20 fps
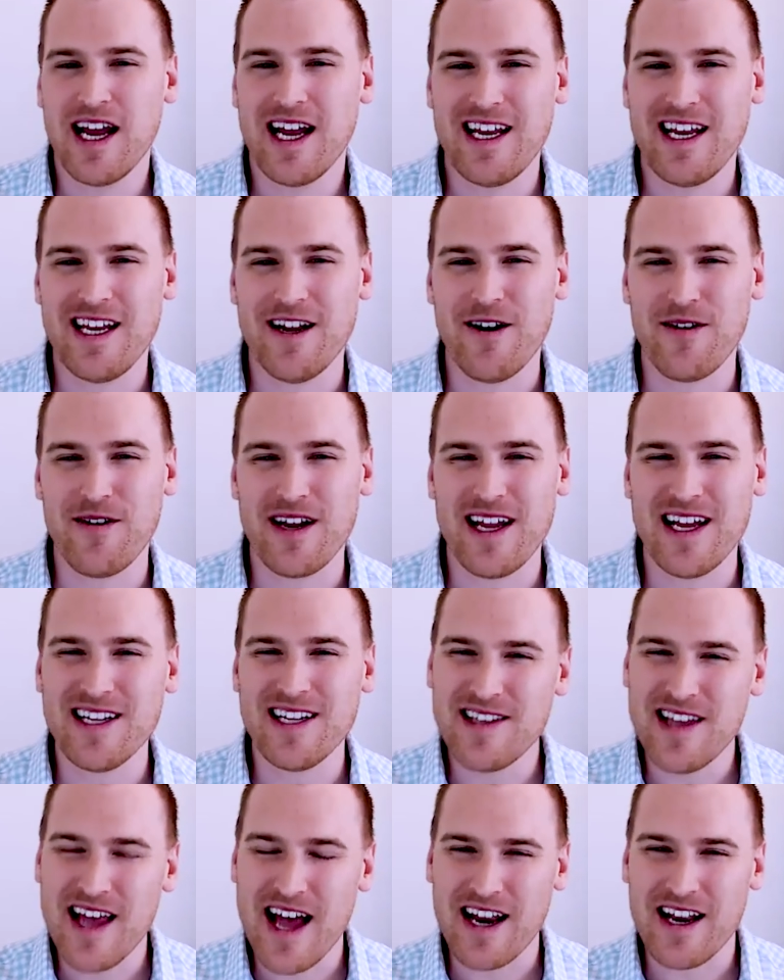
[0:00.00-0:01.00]
You know,
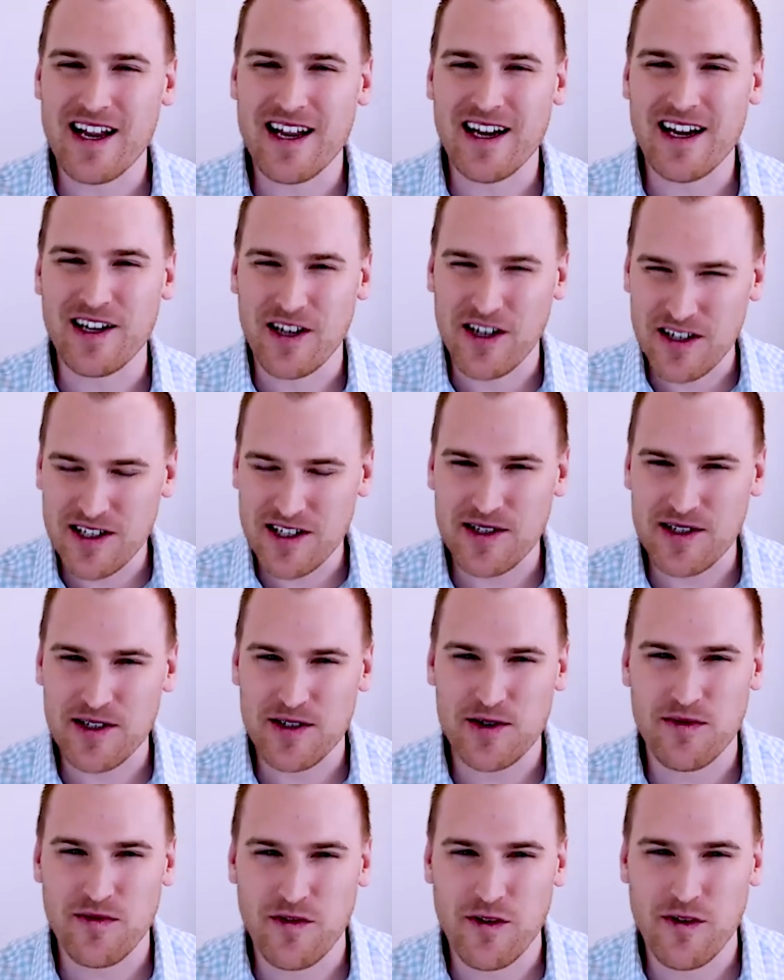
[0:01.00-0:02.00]
is that a good
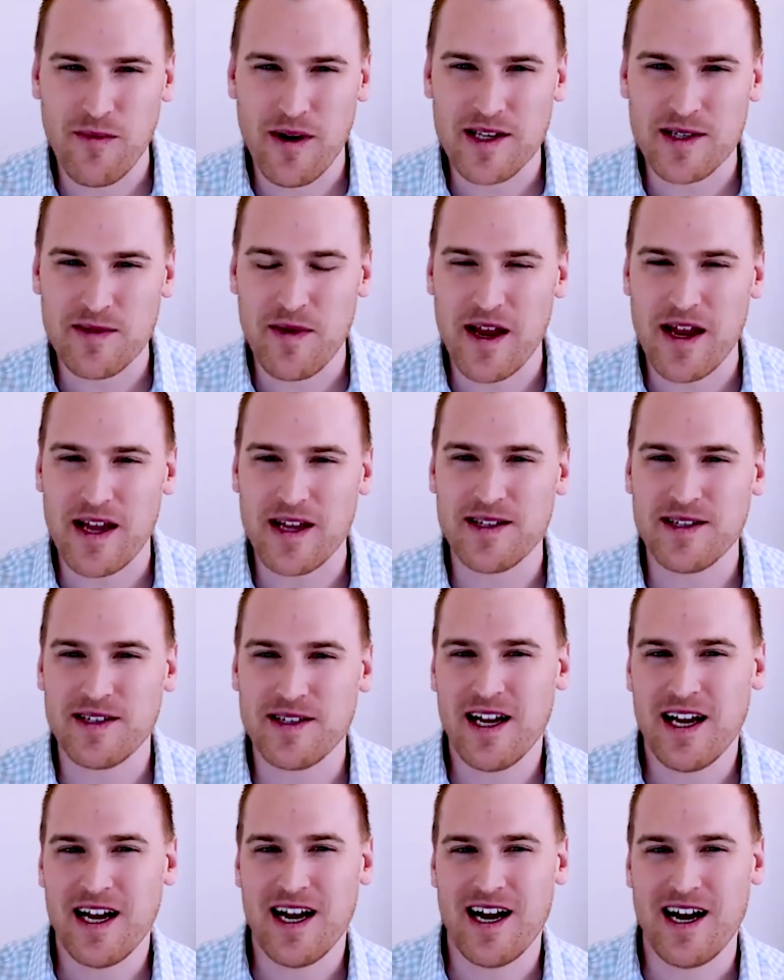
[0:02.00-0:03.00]
decision for my space?